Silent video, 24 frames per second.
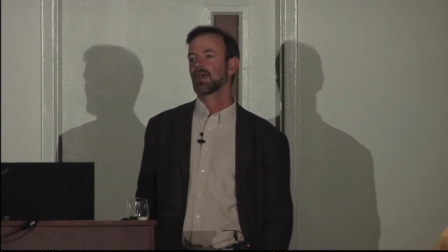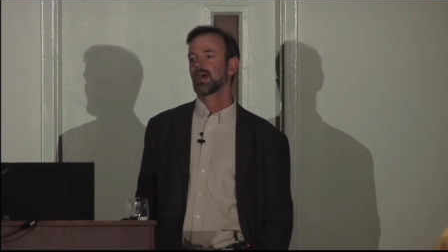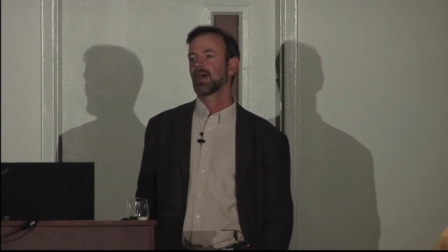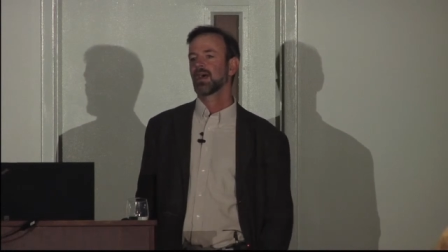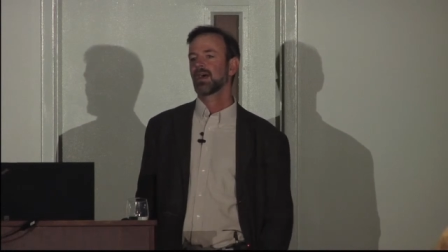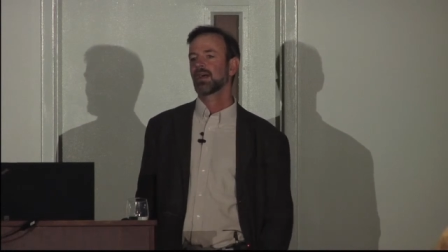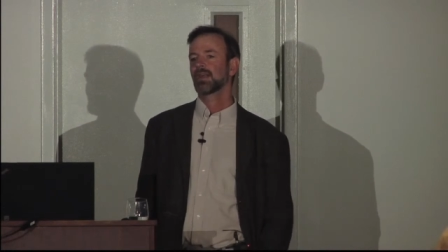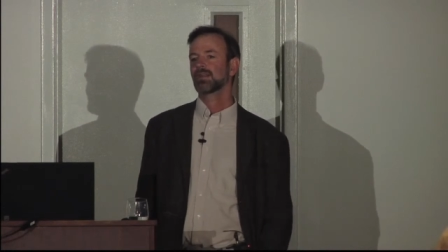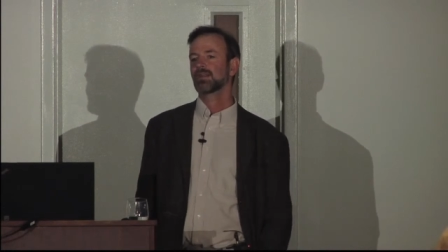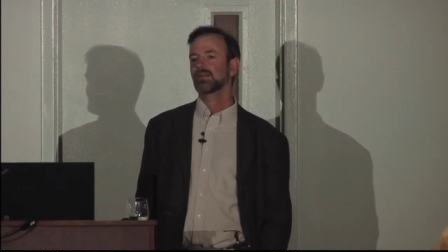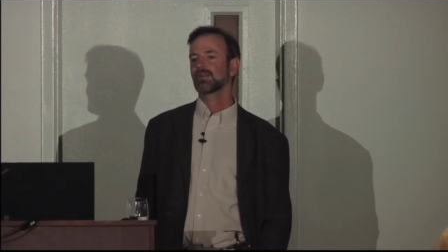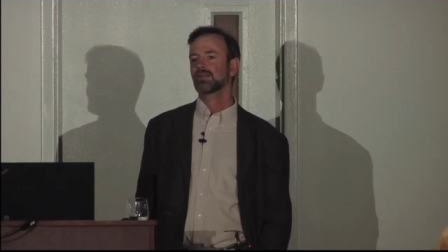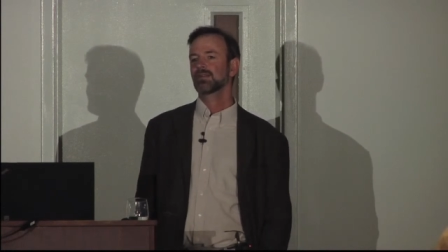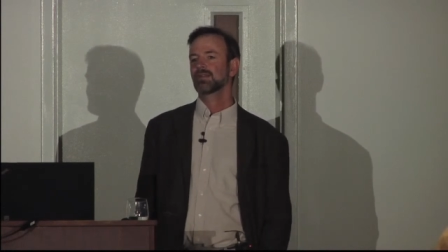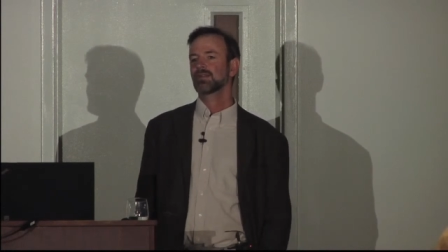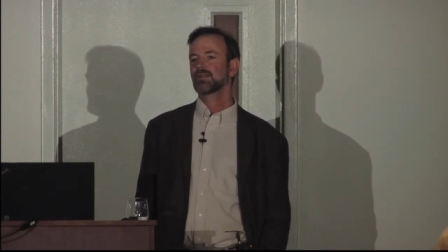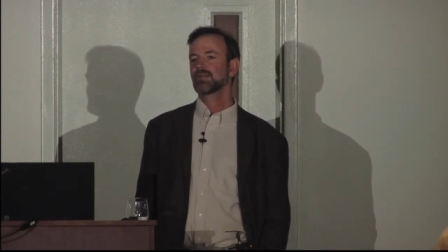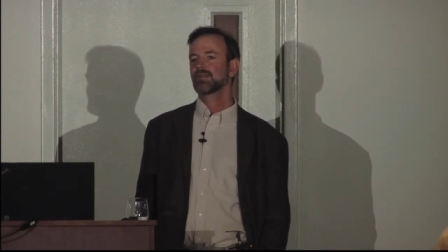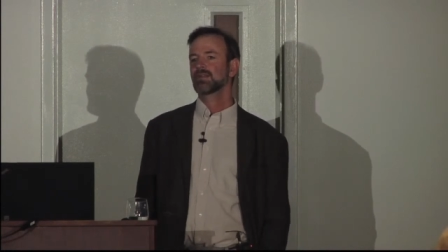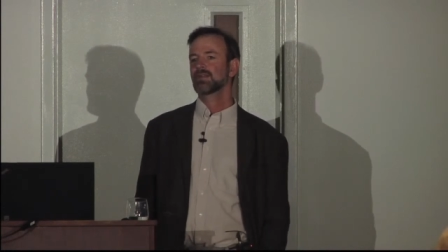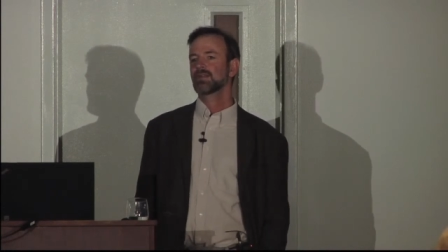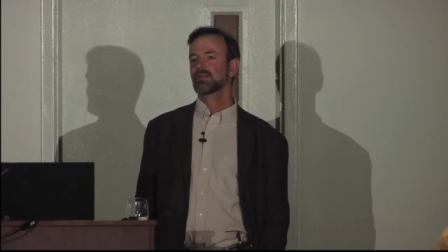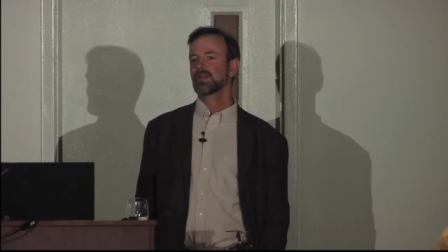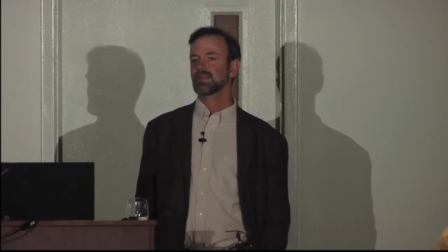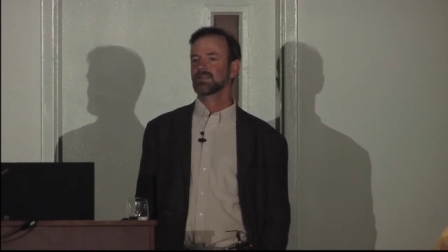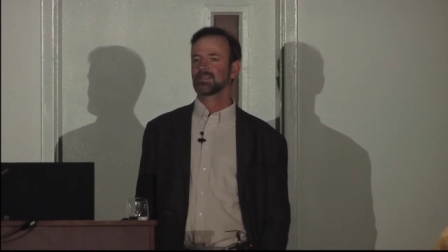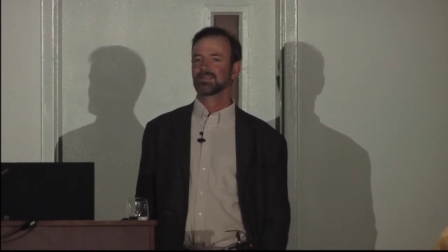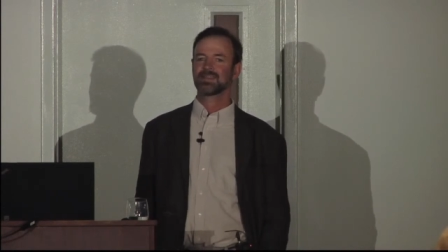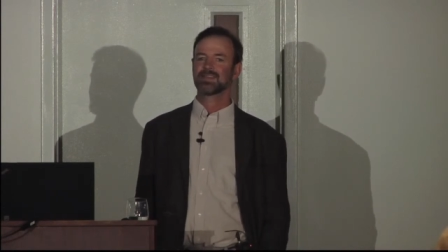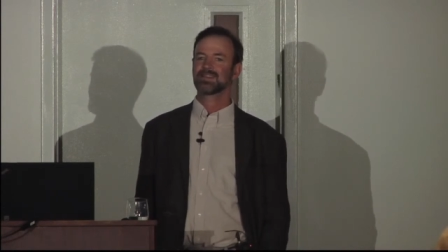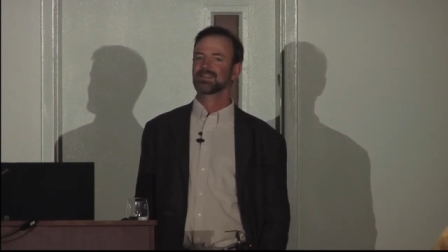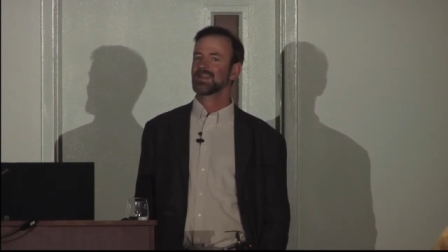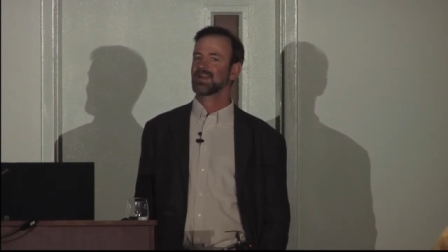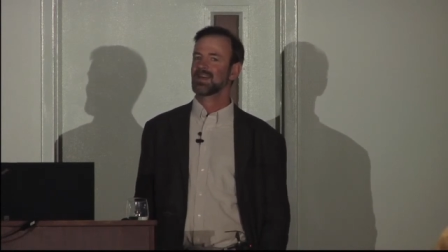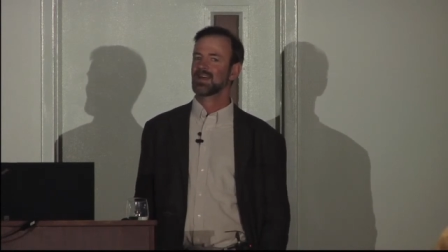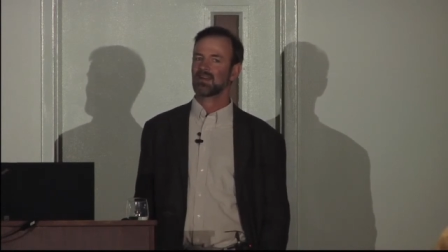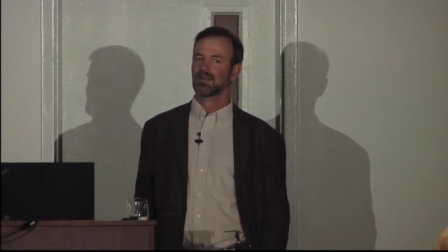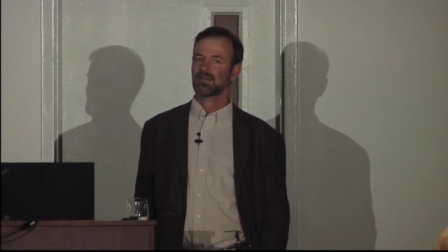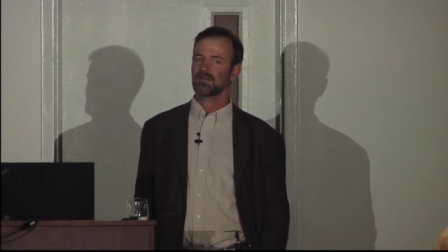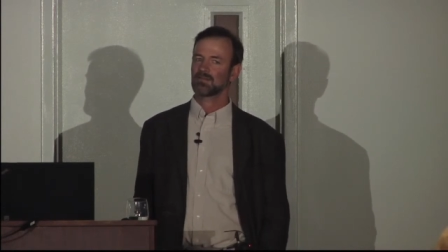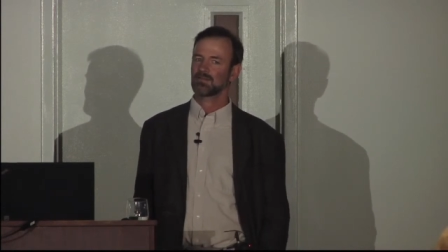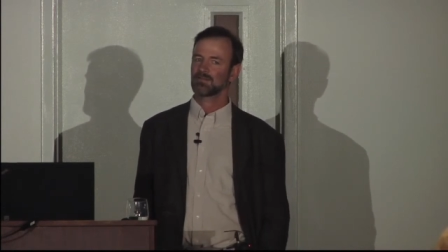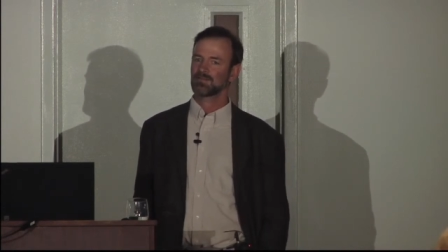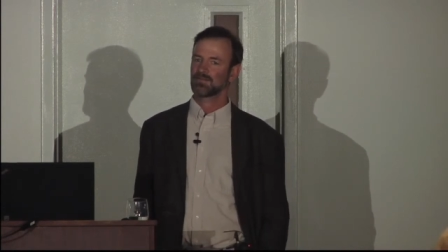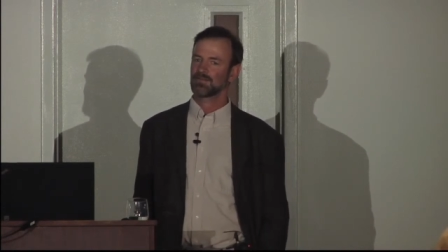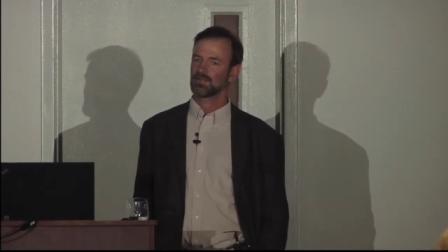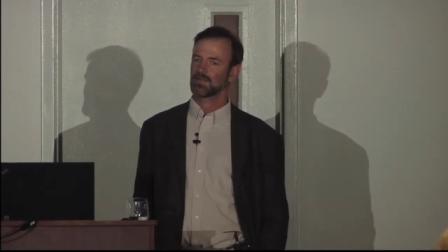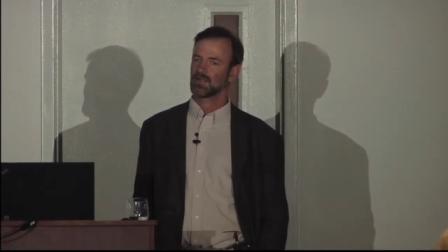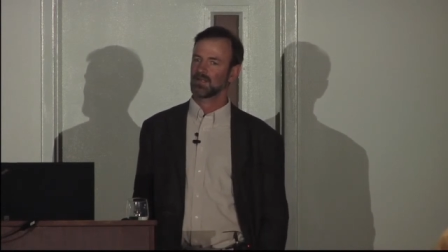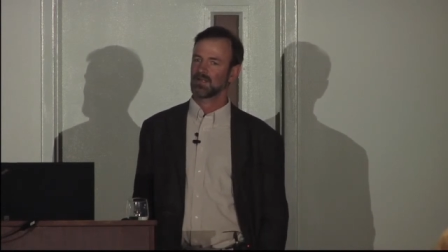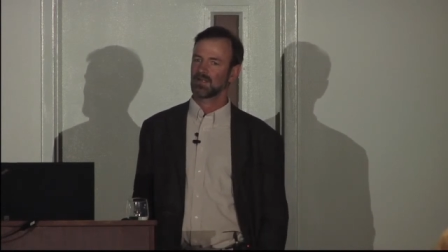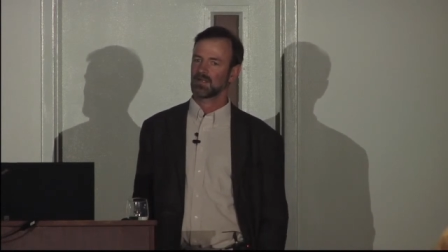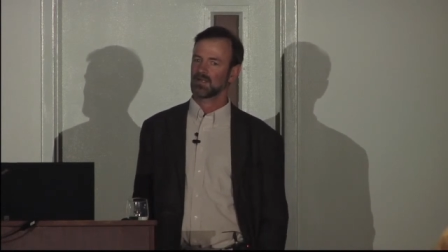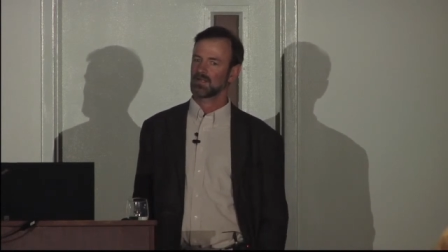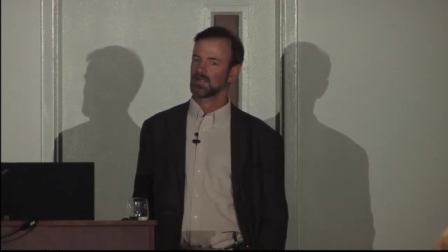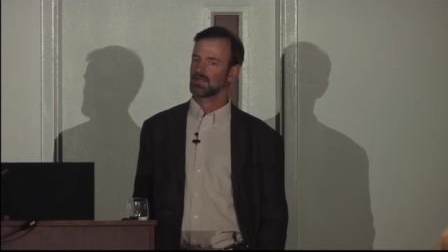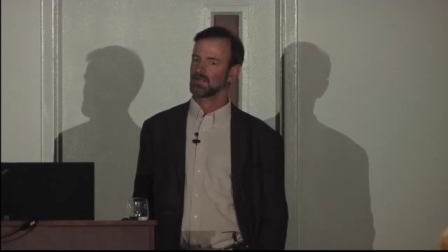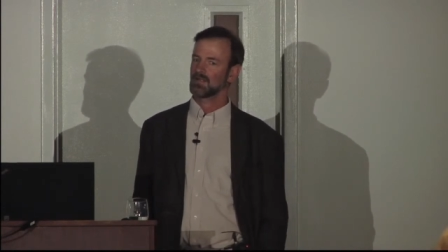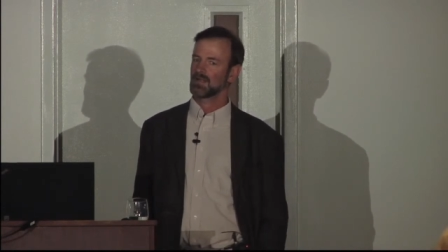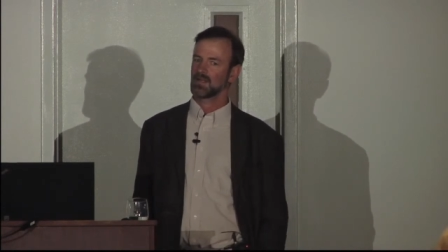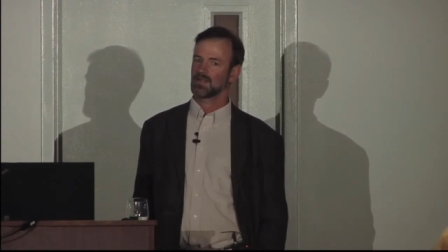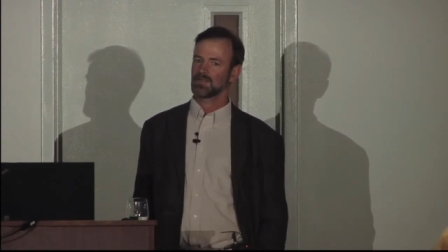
and they didn't have uh,